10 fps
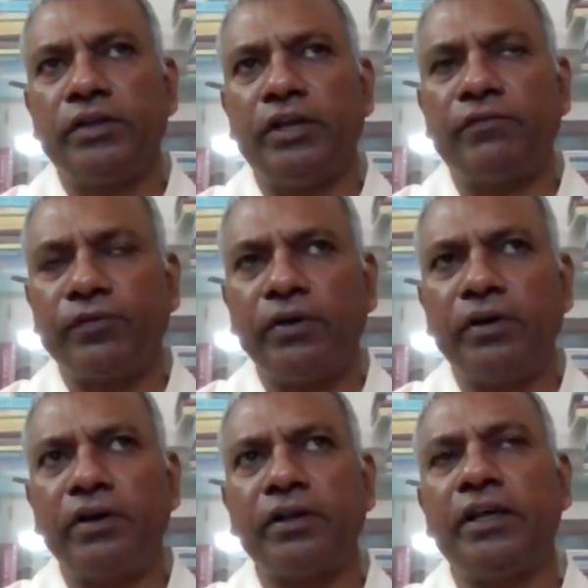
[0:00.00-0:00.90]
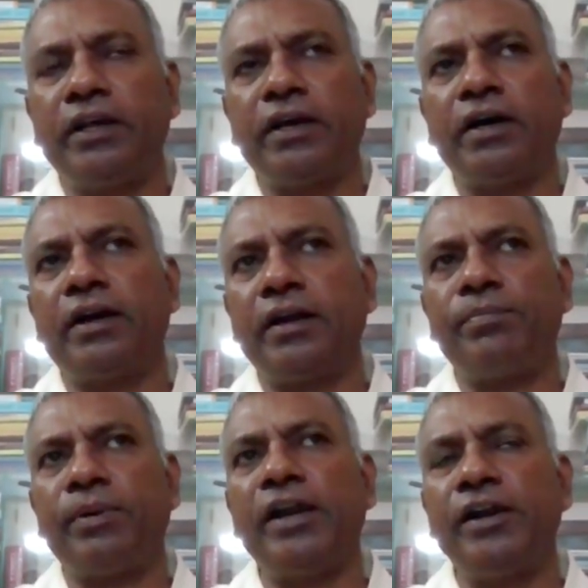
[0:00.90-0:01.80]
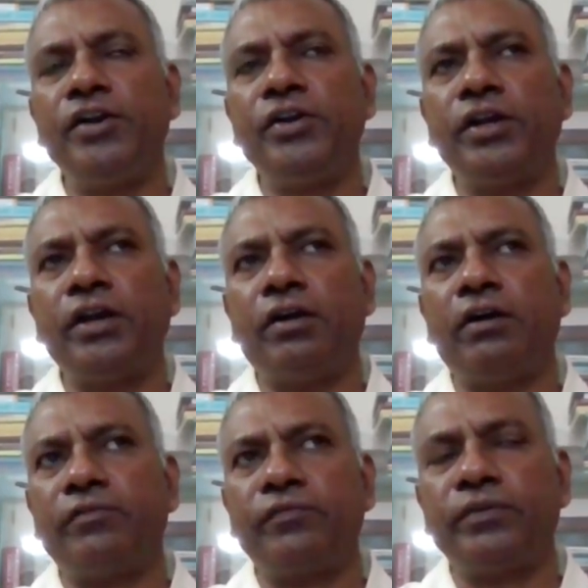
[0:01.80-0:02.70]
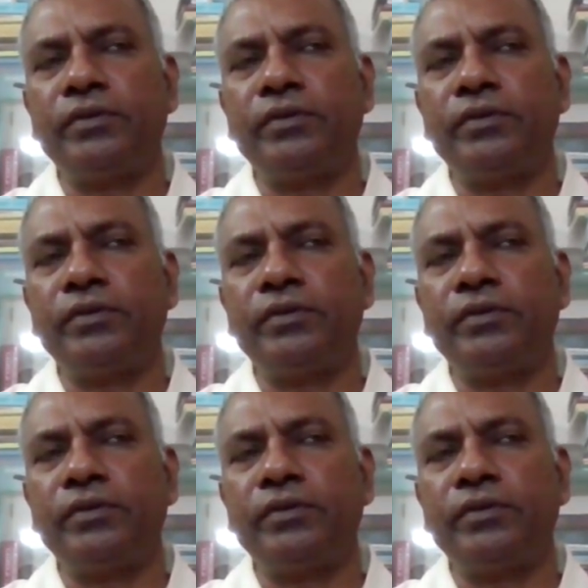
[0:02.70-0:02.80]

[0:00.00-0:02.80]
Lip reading: Therefore, there are plenty of